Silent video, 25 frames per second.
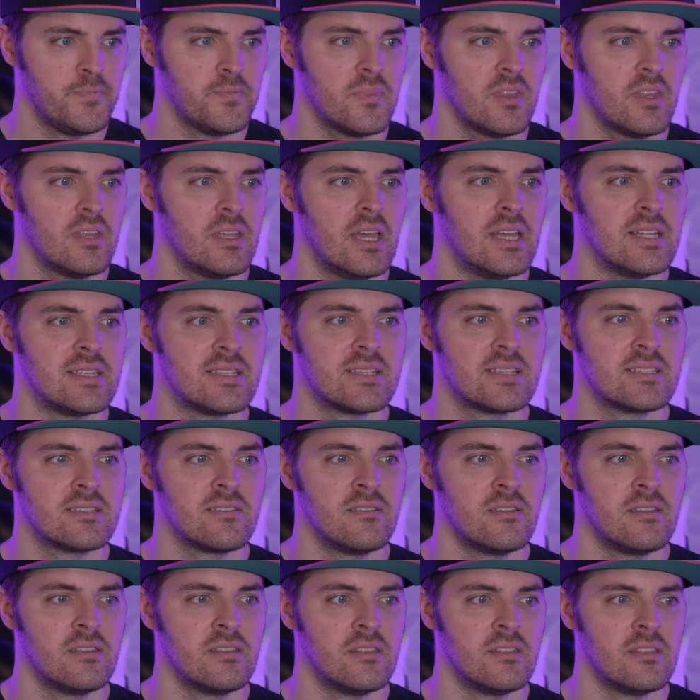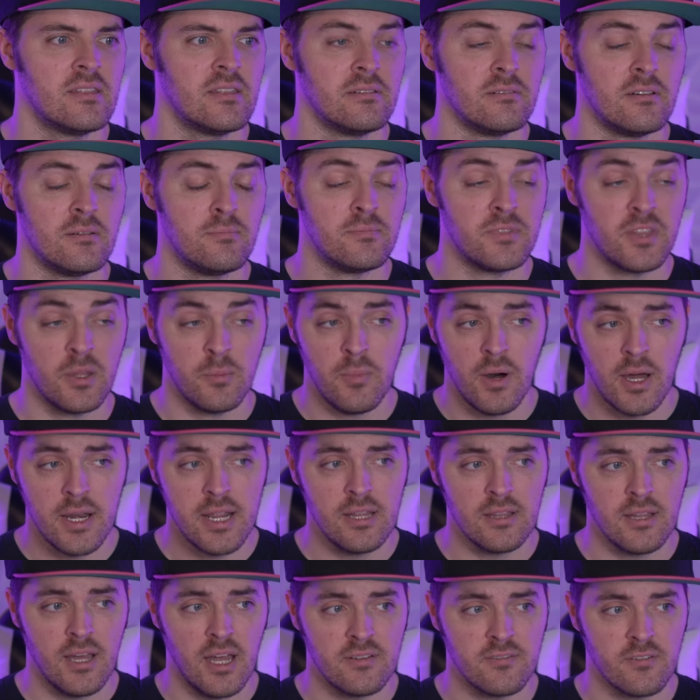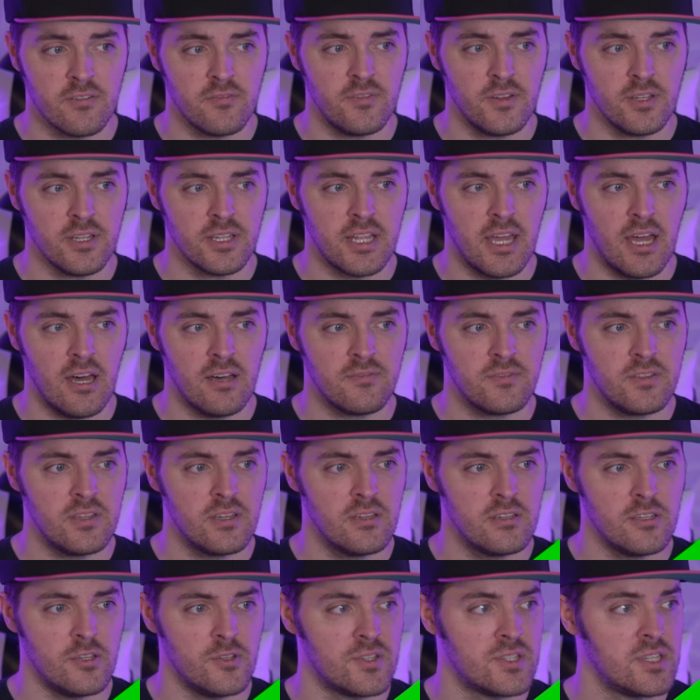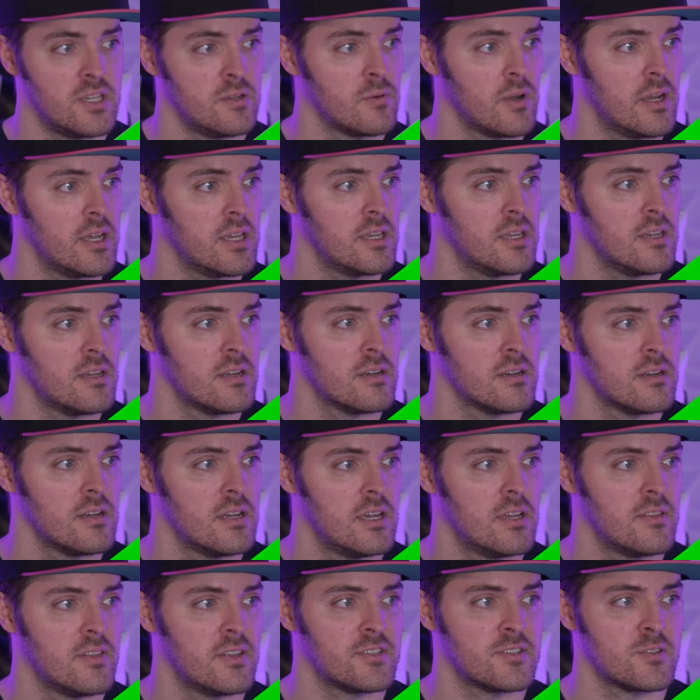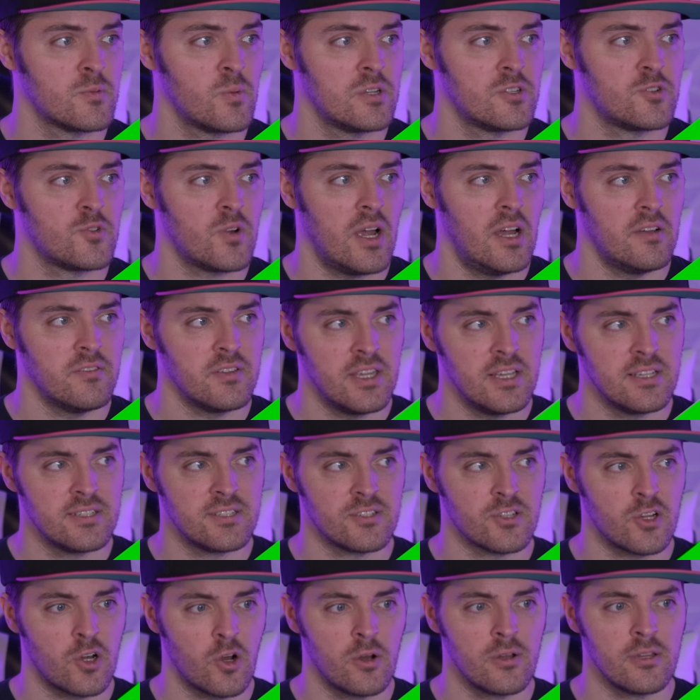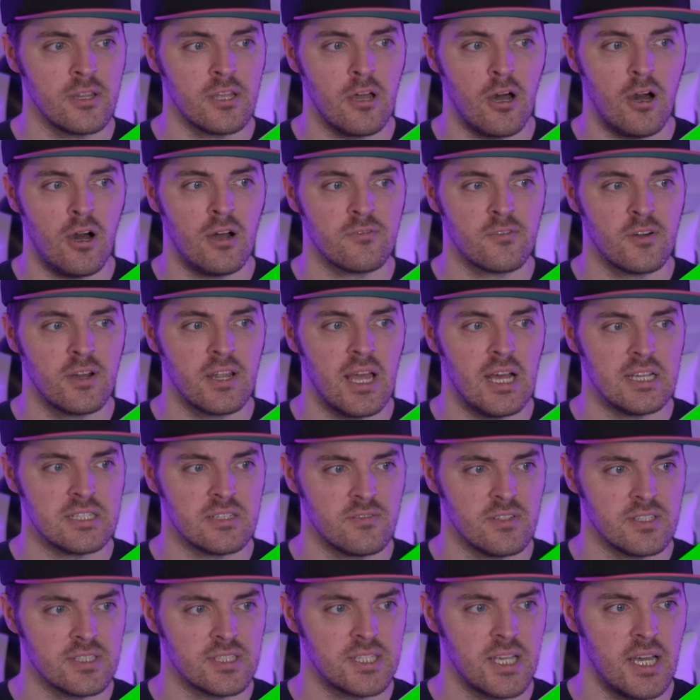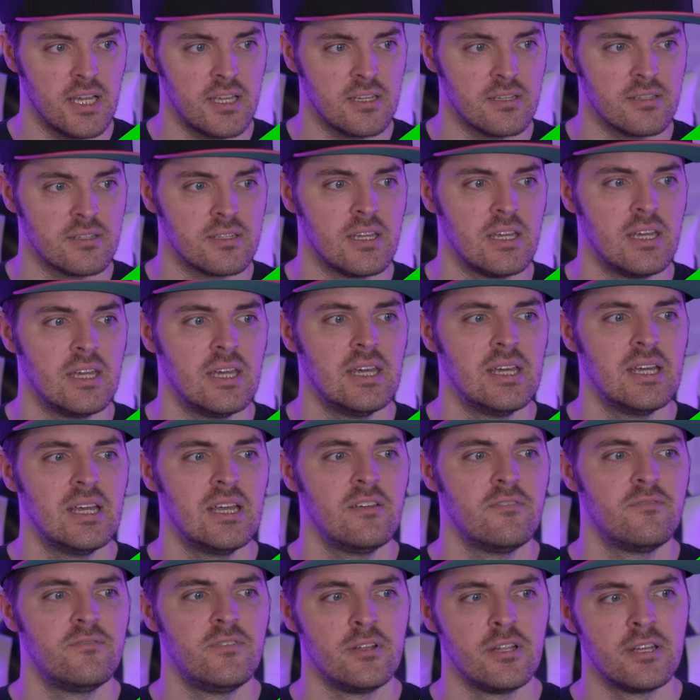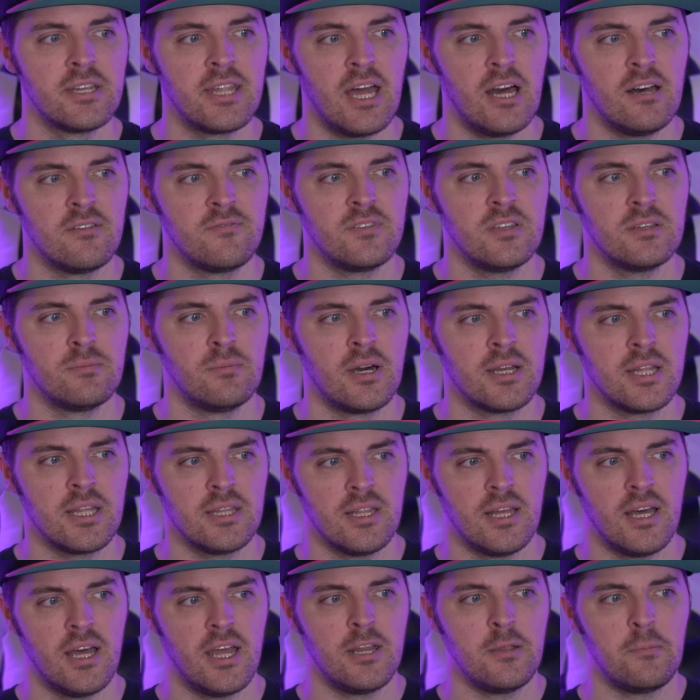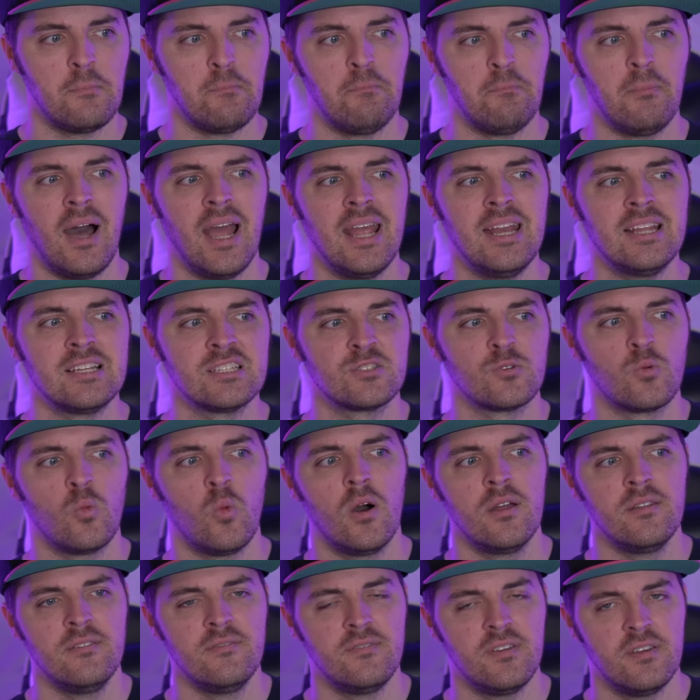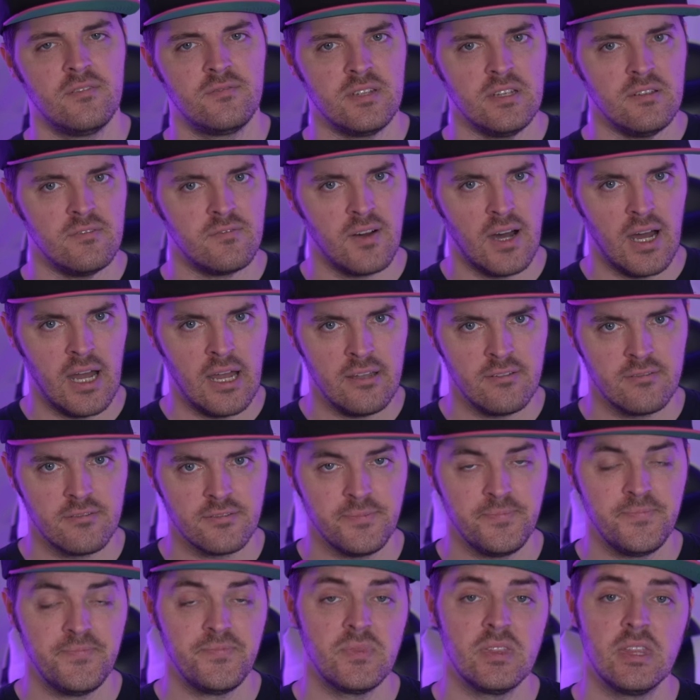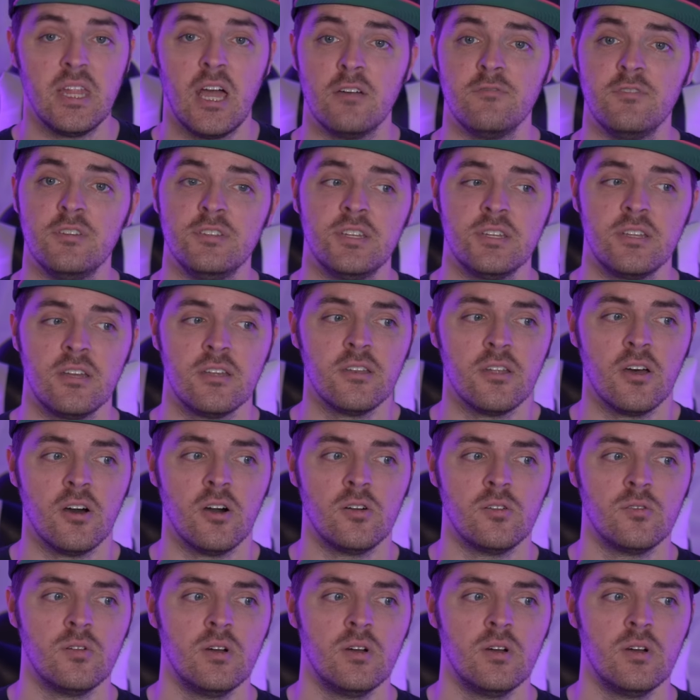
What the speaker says: it's the money line for Philadelphia. You see right here, this is what DraftKings is currently offering as of the second. Philadelphia money line minus 155. Now, if you didn't know,